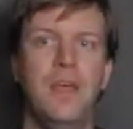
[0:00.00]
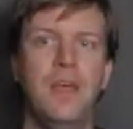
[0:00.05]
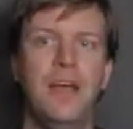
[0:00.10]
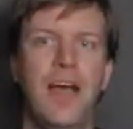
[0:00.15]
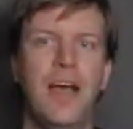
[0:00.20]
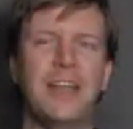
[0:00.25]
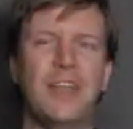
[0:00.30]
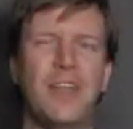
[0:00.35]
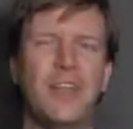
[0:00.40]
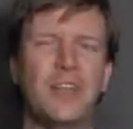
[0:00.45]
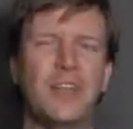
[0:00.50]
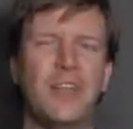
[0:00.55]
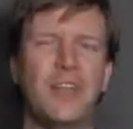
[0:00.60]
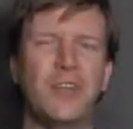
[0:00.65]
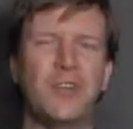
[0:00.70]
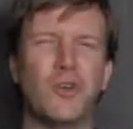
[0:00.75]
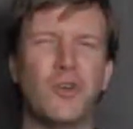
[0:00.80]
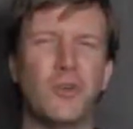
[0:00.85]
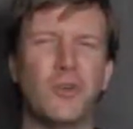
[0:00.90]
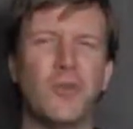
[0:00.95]
I touched on
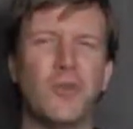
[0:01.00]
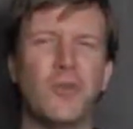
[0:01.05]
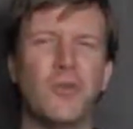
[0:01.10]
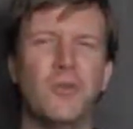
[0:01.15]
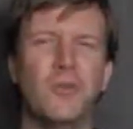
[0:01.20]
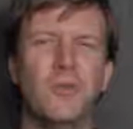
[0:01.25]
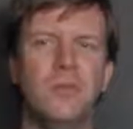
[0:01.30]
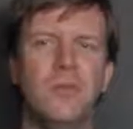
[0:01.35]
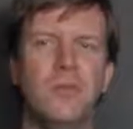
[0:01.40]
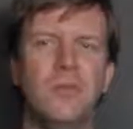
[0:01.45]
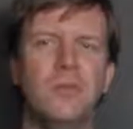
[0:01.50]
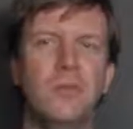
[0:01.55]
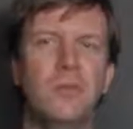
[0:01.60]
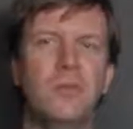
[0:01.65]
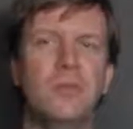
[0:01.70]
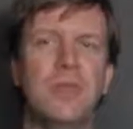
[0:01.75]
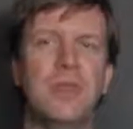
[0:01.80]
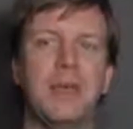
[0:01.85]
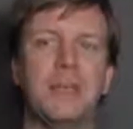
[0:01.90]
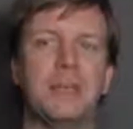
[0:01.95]
this earlier, but
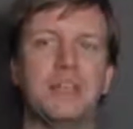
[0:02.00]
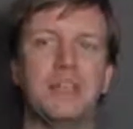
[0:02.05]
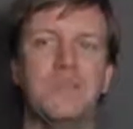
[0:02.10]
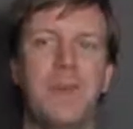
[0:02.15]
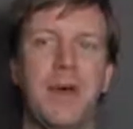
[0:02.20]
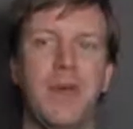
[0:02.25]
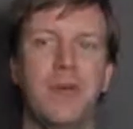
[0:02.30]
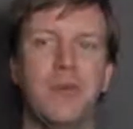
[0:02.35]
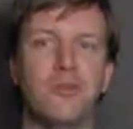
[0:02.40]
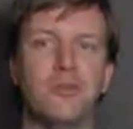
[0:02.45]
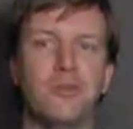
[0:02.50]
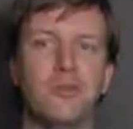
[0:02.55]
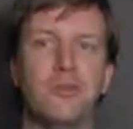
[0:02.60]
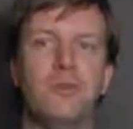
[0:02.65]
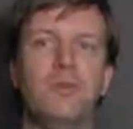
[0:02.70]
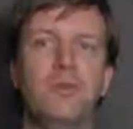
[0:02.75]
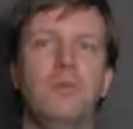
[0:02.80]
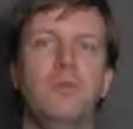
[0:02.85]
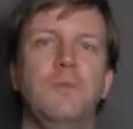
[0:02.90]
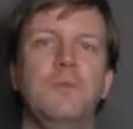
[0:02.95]
without
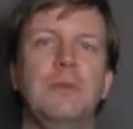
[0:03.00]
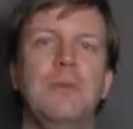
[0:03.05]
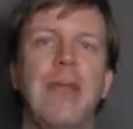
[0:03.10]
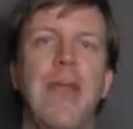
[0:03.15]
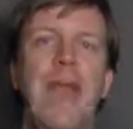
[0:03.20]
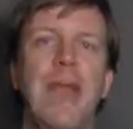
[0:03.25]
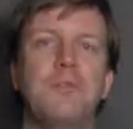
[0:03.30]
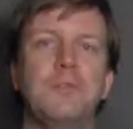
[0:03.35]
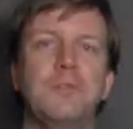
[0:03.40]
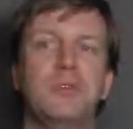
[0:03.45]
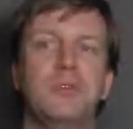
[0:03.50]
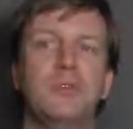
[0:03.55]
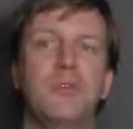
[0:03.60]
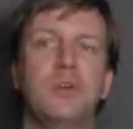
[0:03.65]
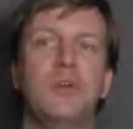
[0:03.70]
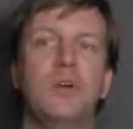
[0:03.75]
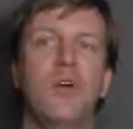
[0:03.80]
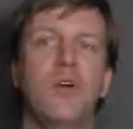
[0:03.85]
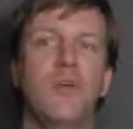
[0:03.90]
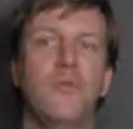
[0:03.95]
spiders, we would be
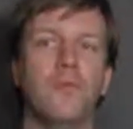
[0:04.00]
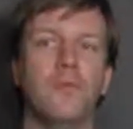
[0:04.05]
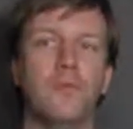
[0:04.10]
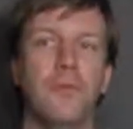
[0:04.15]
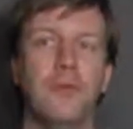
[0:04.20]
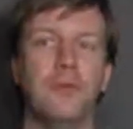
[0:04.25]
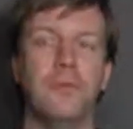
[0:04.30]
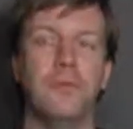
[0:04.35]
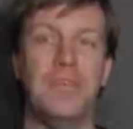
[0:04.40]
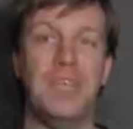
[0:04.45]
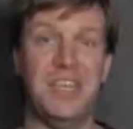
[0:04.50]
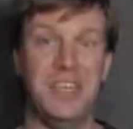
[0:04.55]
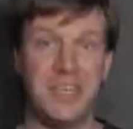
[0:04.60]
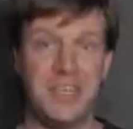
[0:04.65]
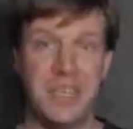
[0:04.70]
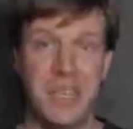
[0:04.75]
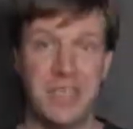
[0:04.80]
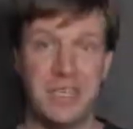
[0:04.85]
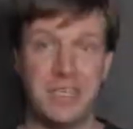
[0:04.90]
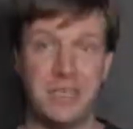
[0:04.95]
absolutely overrun with
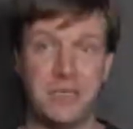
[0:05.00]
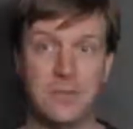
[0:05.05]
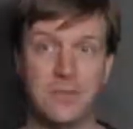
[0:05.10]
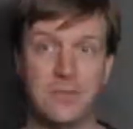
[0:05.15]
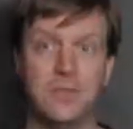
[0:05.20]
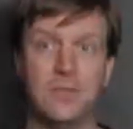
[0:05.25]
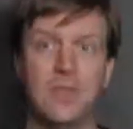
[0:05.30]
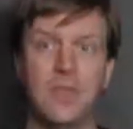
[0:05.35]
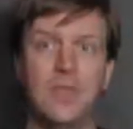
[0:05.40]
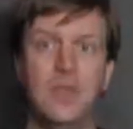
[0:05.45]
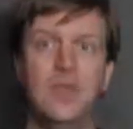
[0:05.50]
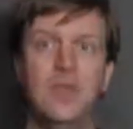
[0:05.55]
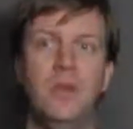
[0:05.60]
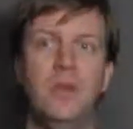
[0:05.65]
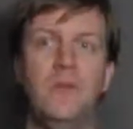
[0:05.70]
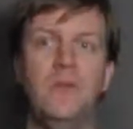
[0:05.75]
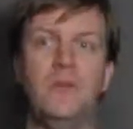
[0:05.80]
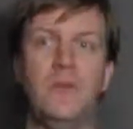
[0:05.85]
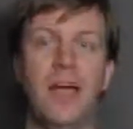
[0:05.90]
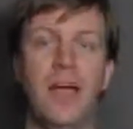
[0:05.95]
insects.
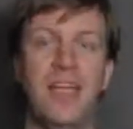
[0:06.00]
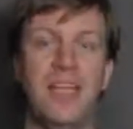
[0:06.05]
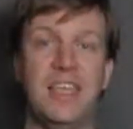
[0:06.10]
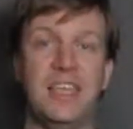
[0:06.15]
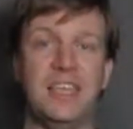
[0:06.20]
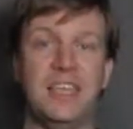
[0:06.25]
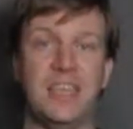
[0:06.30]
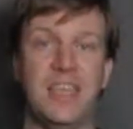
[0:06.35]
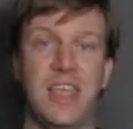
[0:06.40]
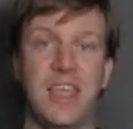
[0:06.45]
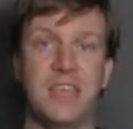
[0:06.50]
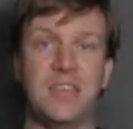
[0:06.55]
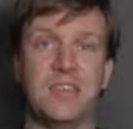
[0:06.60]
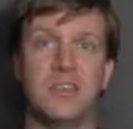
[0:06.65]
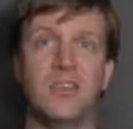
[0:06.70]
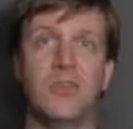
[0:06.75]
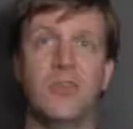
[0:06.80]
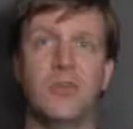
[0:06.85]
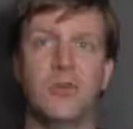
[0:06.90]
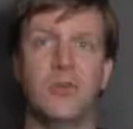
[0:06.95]
Flying
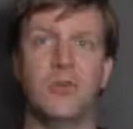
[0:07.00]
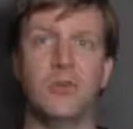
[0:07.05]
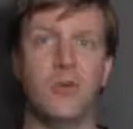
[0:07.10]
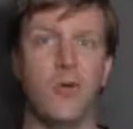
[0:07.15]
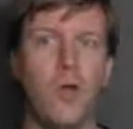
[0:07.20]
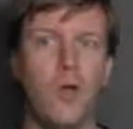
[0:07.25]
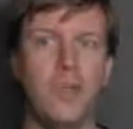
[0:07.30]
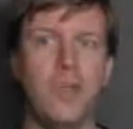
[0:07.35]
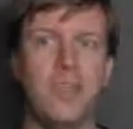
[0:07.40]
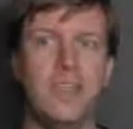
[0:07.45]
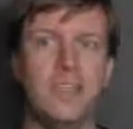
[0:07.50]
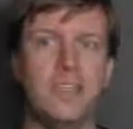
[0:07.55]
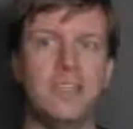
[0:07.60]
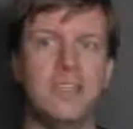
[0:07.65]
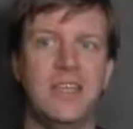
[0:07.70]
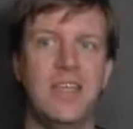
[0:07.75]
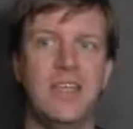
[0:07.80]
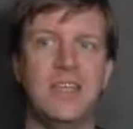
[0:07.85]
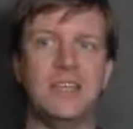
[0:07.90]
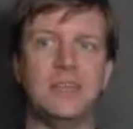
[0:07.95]
insects, crawling
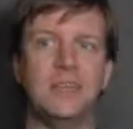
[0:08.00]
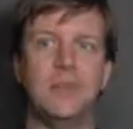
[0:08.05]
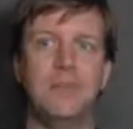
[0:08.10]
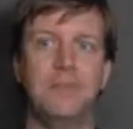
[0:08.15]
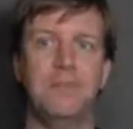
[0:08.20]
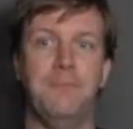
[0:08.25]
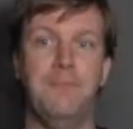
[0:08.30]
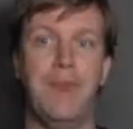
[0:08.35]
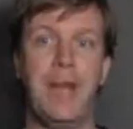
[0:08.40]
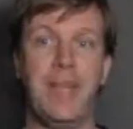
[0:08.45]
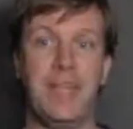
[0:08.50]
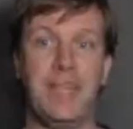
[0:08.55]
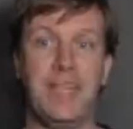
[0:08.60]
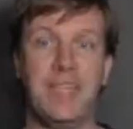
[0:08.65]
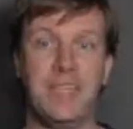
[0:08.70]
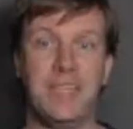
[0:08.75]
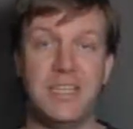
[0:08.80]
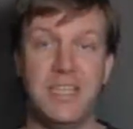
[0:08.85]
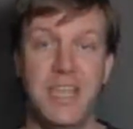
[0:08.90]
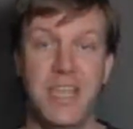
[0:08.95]
insects, biting
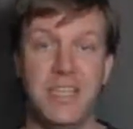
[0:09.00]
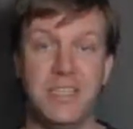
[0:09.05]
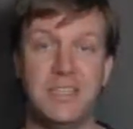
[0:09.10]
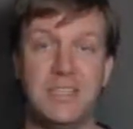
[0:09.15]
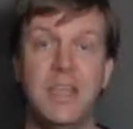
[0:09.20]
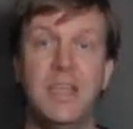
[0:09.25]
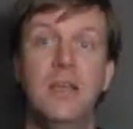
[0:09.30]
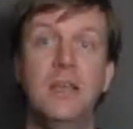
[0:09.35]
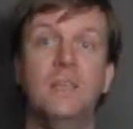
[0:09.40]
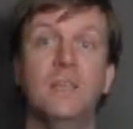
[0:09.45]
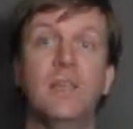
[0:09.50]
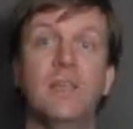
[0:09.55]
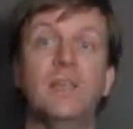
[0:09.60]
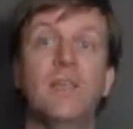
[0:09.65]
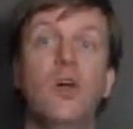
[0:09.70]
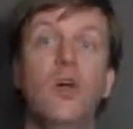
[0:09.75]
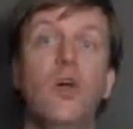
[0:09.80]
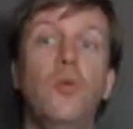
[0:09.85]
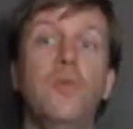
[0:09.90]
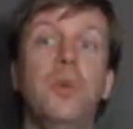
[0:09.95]
insects, plus
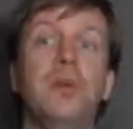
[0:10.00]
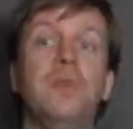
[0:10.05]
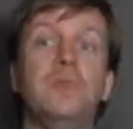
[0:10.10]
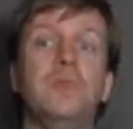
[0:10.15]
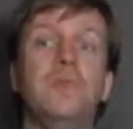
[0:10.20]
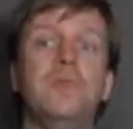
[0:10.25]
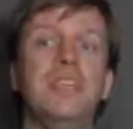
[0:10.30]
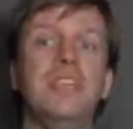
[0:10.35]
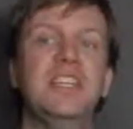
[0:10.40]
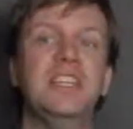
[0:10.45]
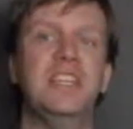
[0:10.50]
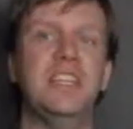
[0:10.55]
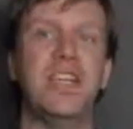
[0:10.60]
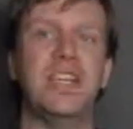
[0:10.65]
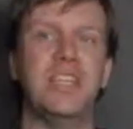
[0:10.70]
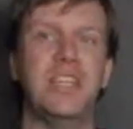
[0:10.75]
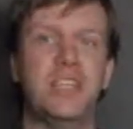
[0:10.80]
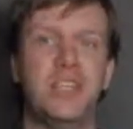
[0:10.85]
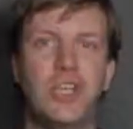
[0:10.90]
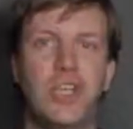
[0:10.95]
a whole bunch of
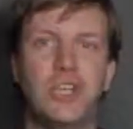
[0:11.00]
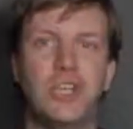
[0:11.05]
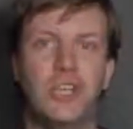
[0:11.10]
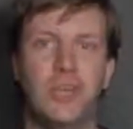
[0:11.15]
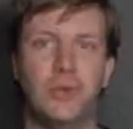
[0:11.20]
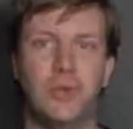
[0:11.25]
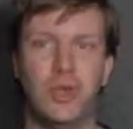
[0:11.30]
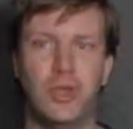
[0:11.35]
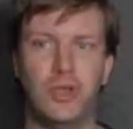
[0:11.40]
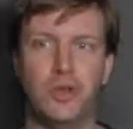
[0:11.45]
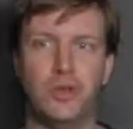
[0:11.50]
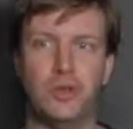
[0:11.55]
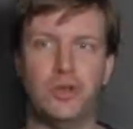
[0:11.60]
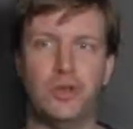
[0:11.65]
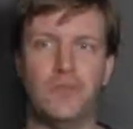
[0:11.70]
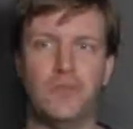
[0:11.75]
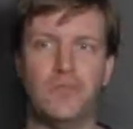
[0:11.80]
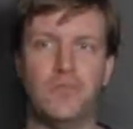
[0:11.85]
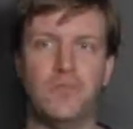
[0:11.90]
insect-adjacent creatures.